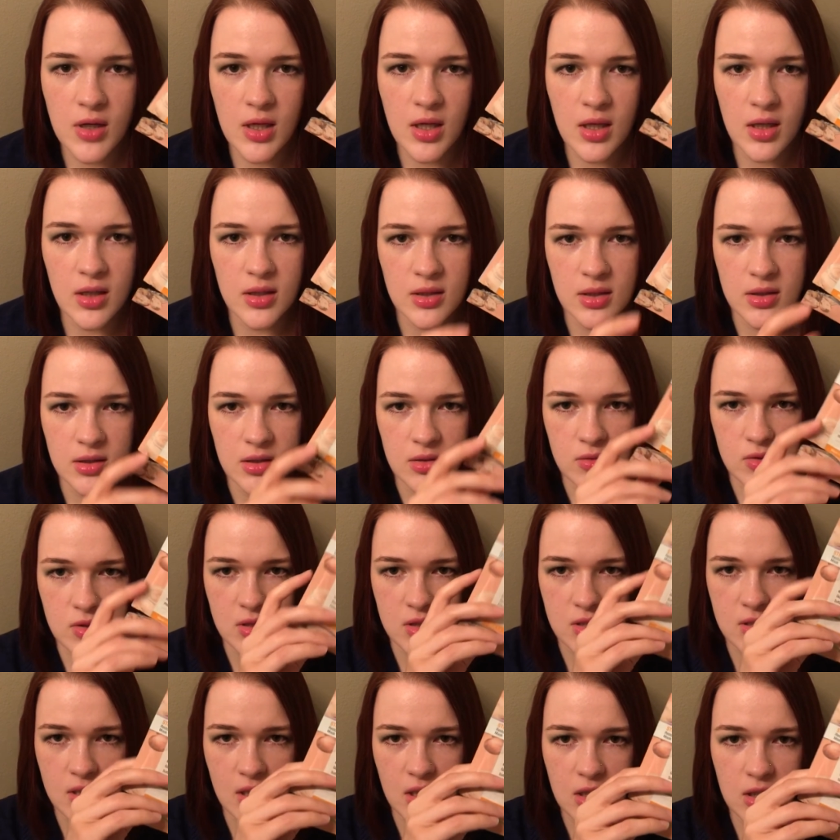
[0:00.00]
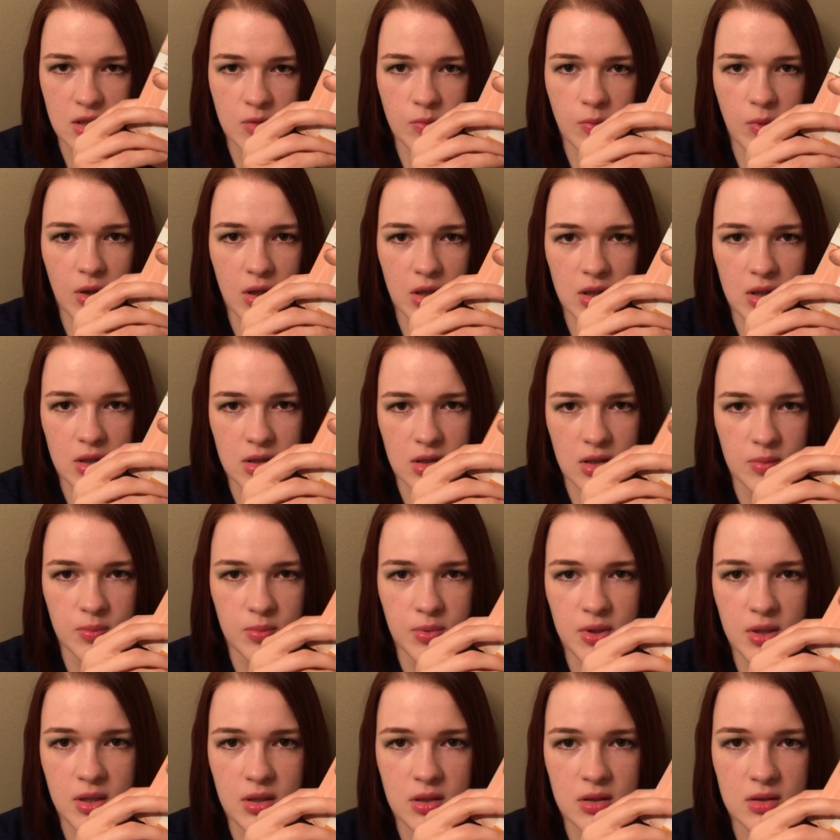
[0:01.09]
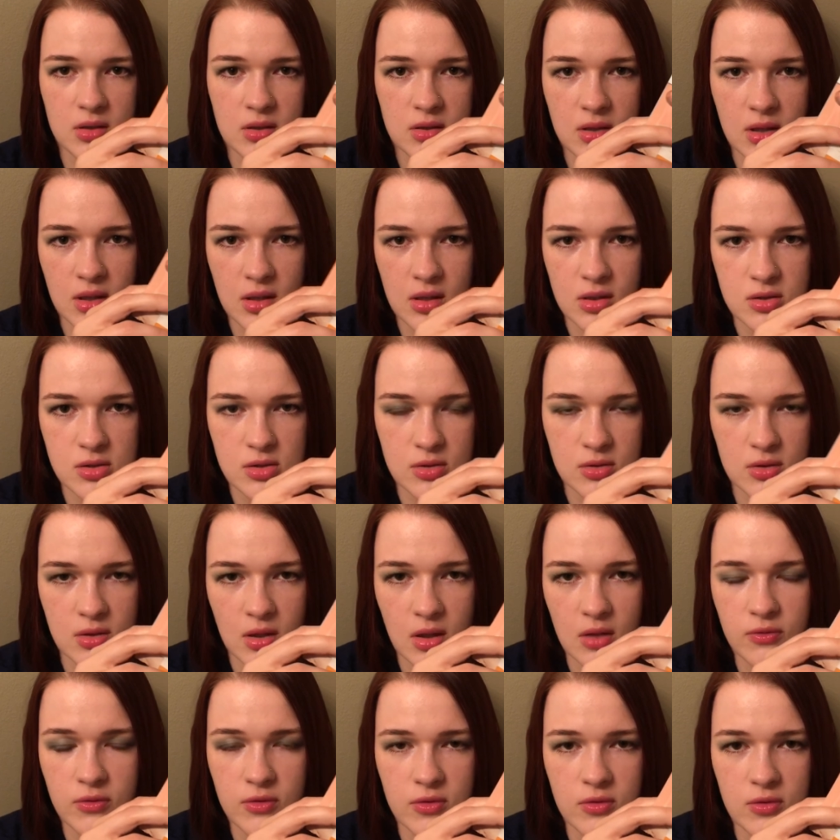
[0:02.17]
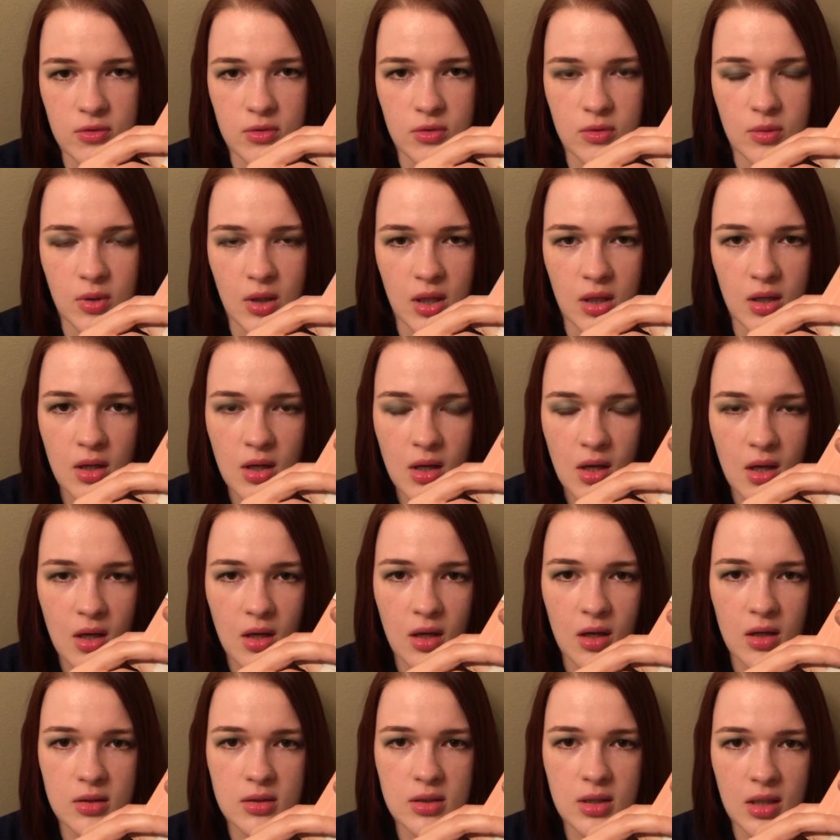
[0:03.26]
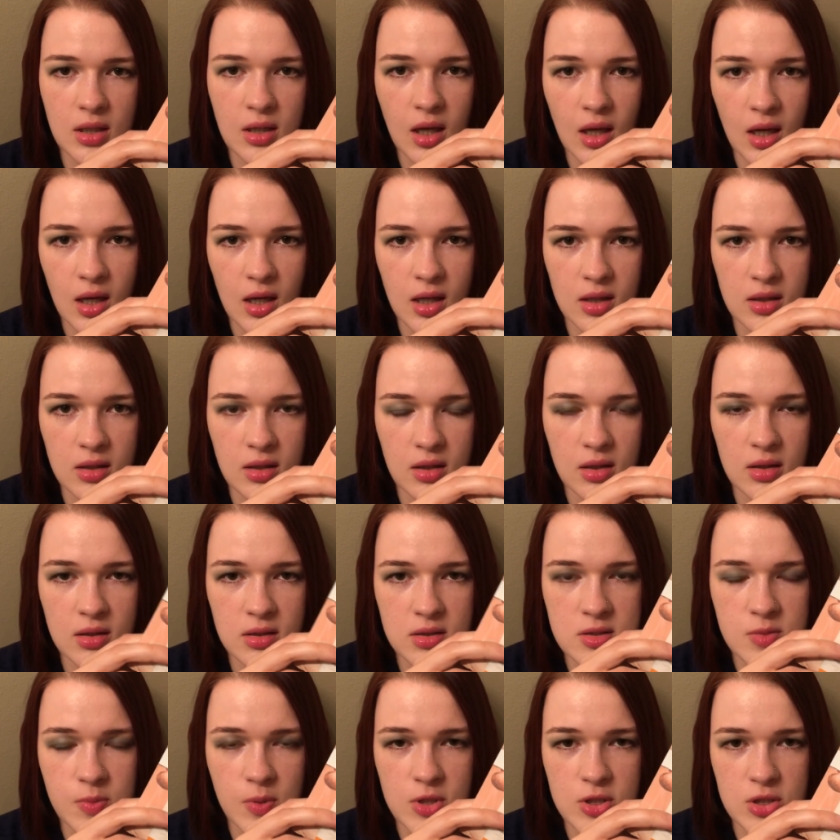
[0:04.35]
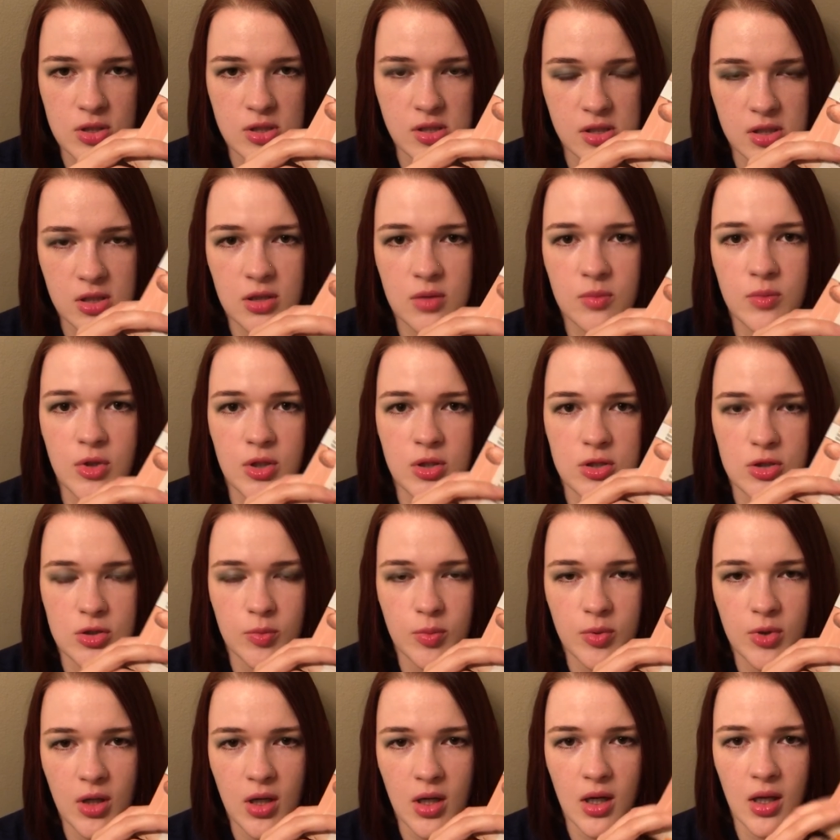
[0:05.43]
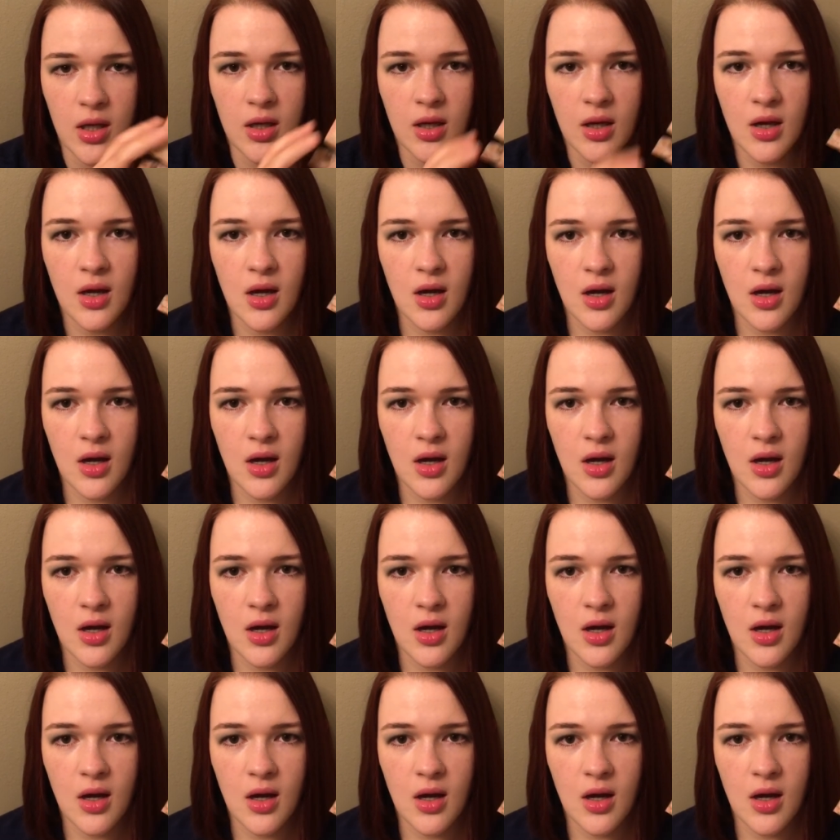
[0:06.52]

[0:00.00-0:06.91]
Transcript: And then there was a second part up here that I tore off and threw away that had a special serum that you apply